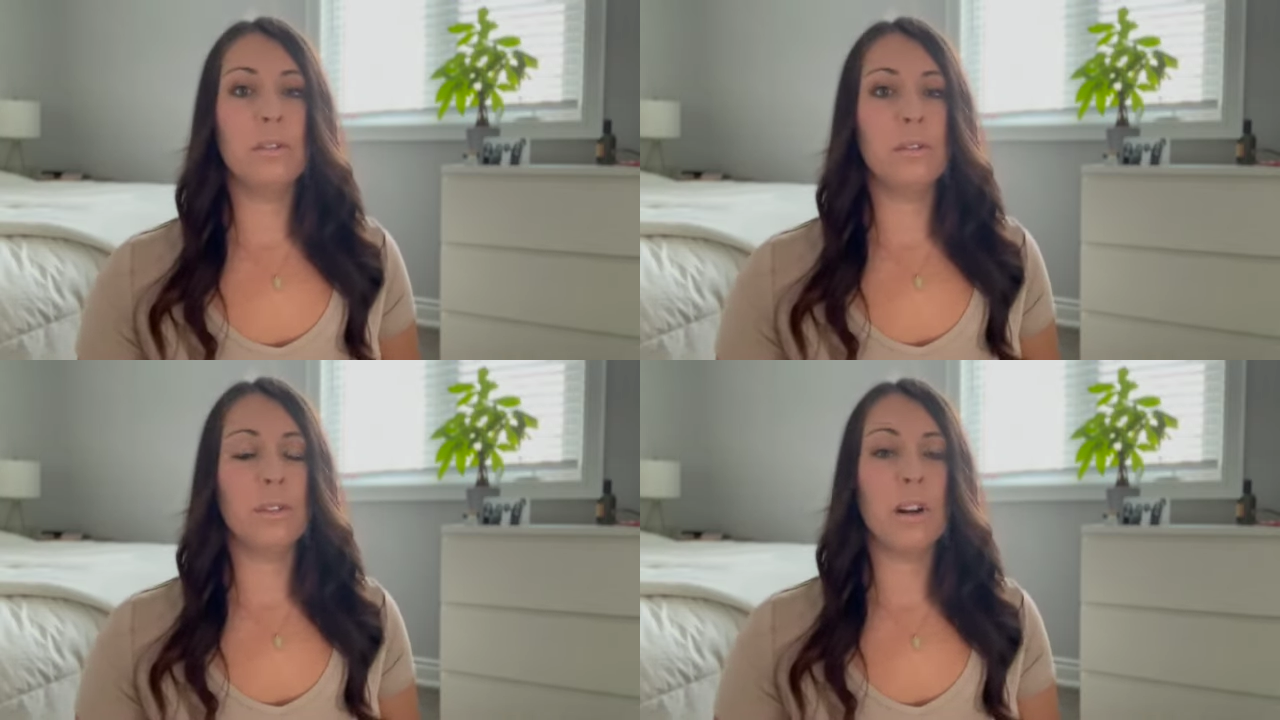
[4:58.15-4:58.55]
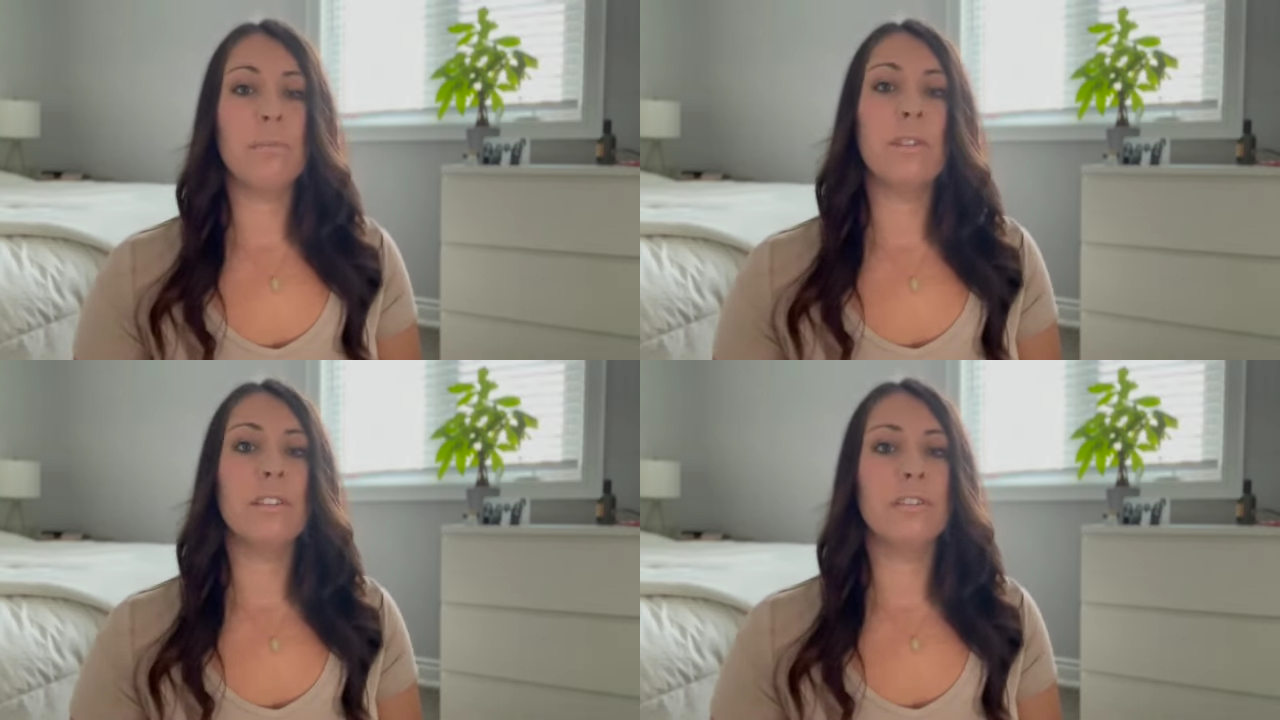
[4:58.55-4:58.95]
do not
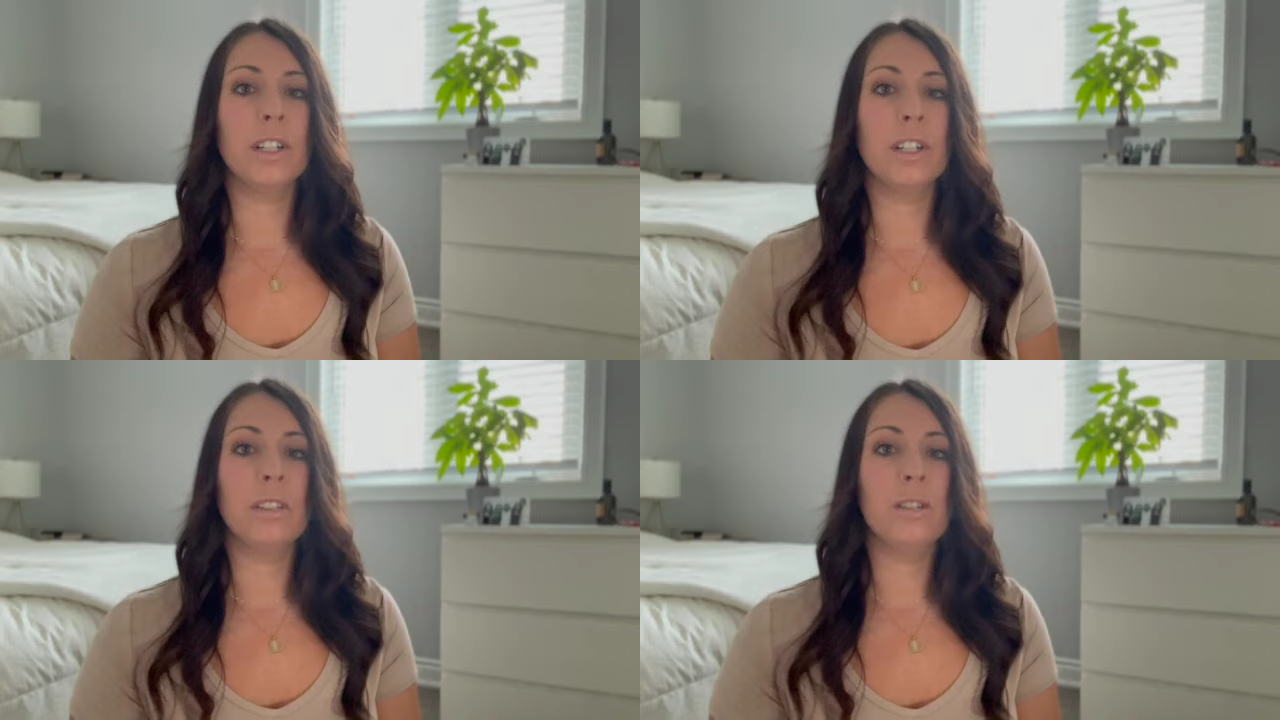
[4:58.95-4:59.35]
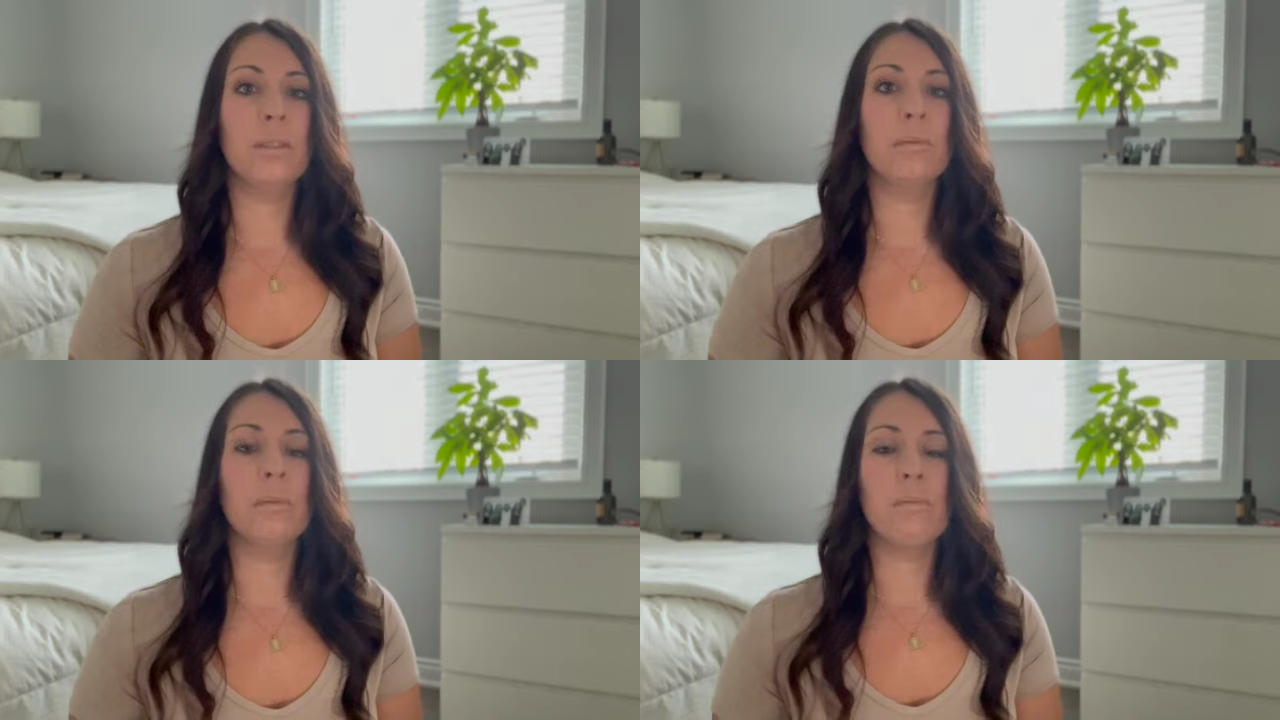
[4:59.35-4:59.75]
be afraid
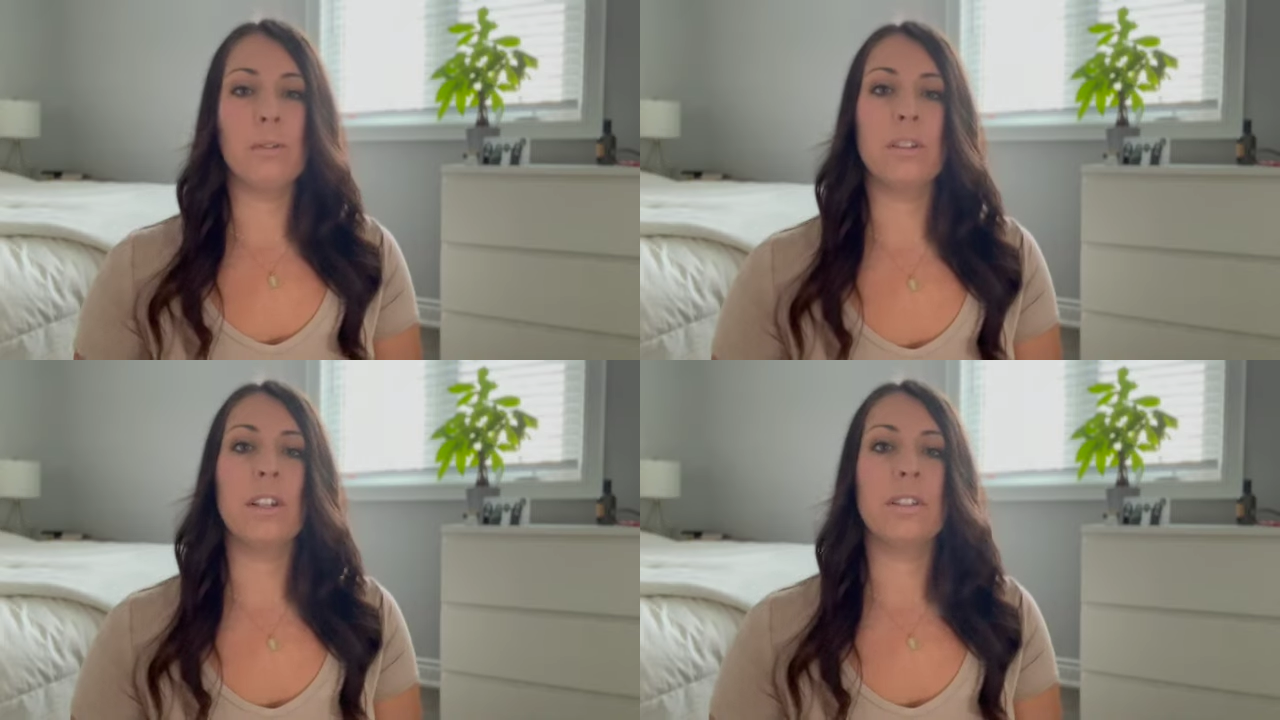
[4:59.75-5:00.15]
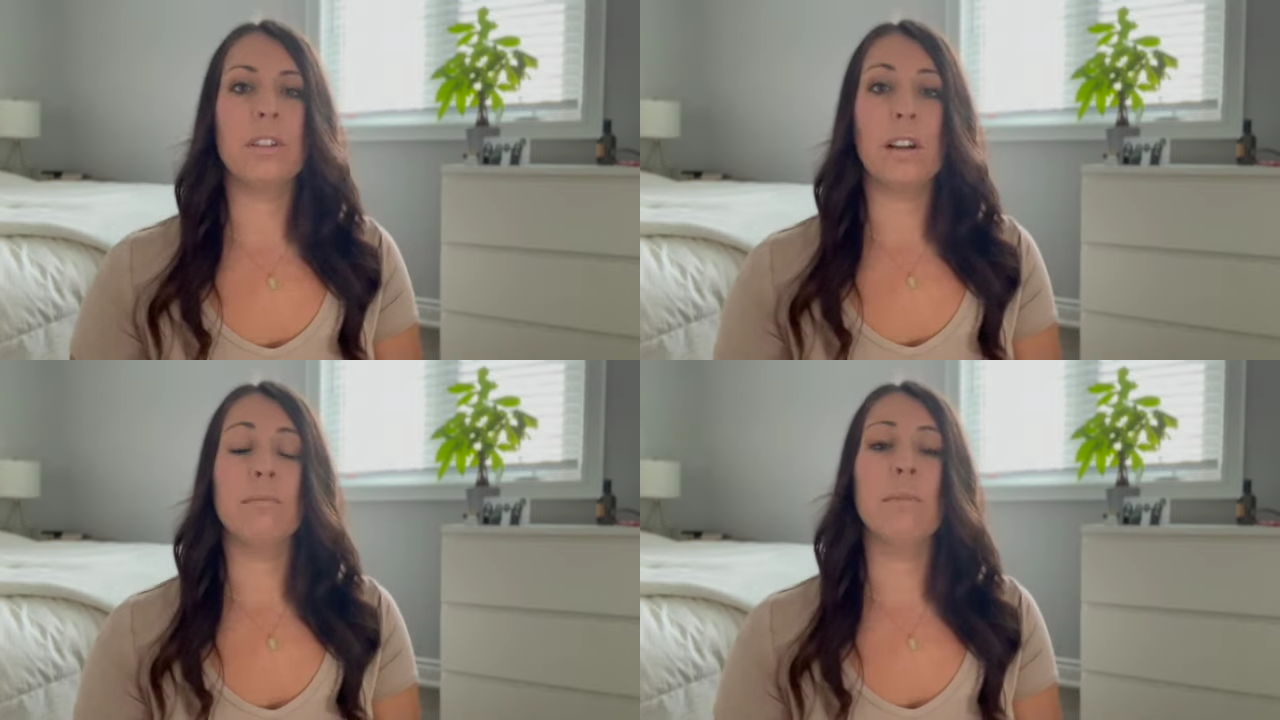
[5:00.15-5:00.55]
to report that
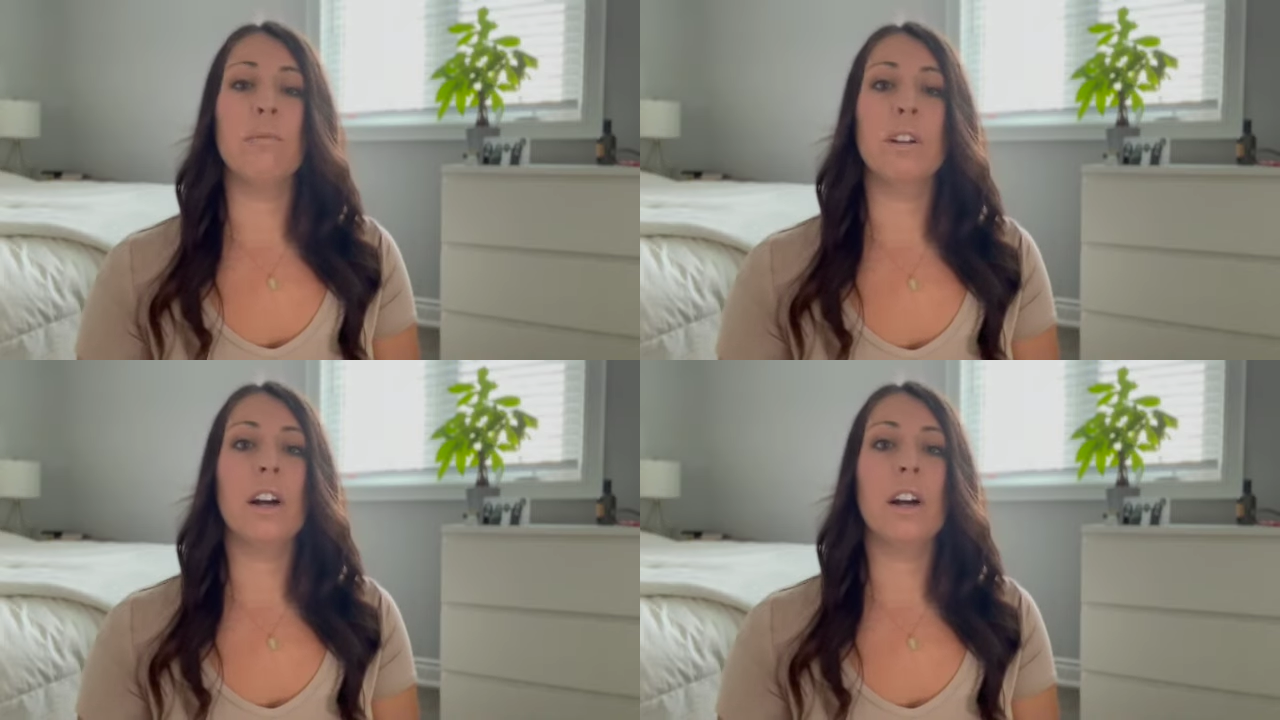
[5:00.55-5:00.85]
staff member.